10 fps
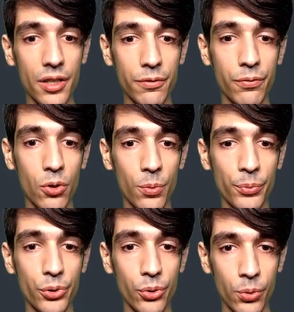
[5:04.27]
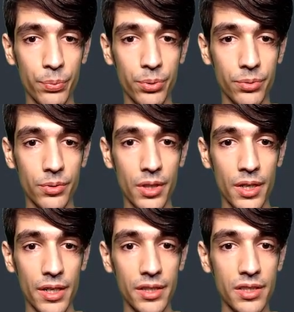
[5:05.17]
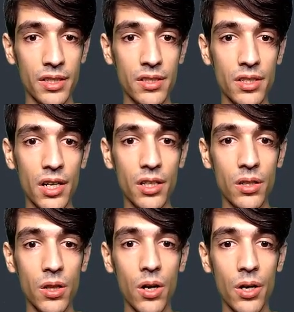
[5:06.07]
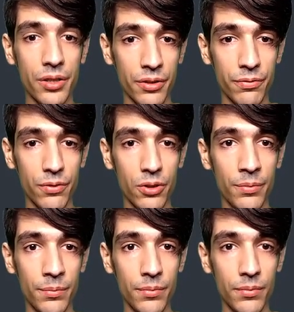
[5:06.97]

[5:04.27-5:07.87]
form group, it's inside the login form.